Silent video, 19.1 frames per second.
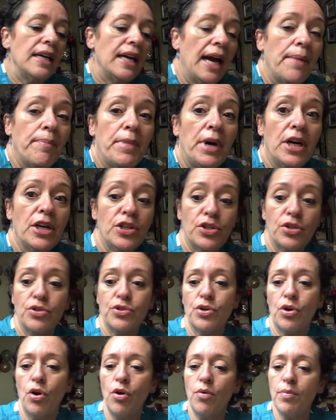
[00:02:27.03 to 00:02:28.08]
at Marshall's
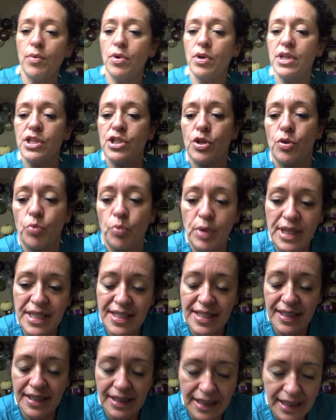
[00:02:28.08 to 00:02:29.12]
or Home Goods
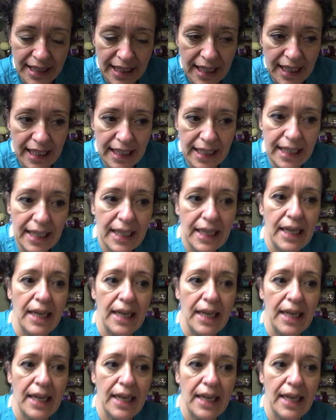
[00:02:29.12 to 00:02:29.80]
recently.